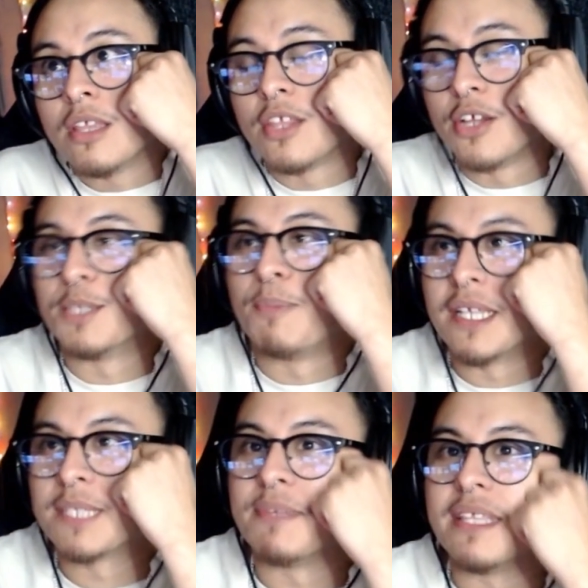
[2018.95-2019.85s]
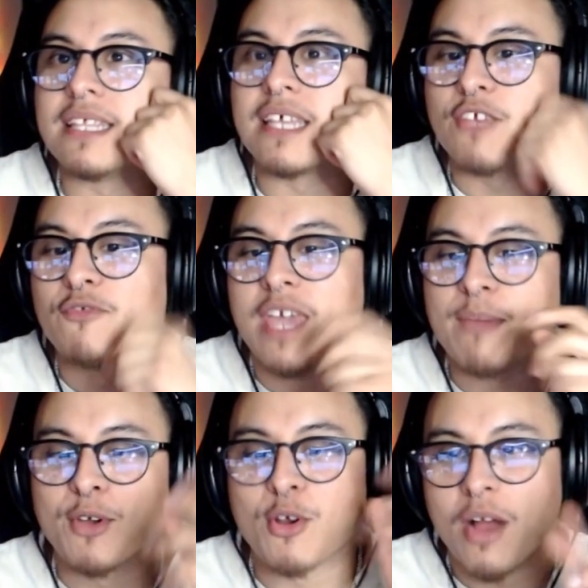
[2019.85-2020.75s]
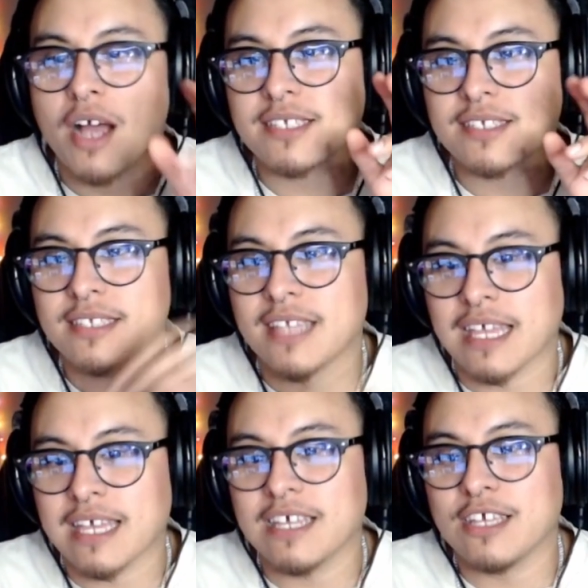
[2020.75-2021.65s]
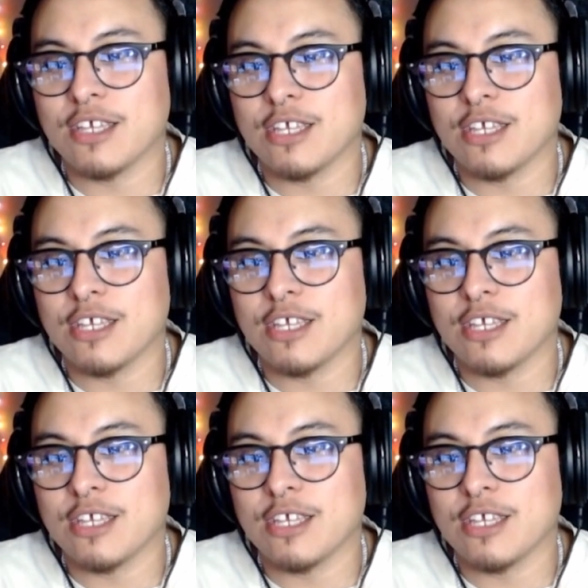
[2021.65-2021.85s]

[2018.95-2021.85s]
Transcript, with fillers: there's a possibility that you've came across like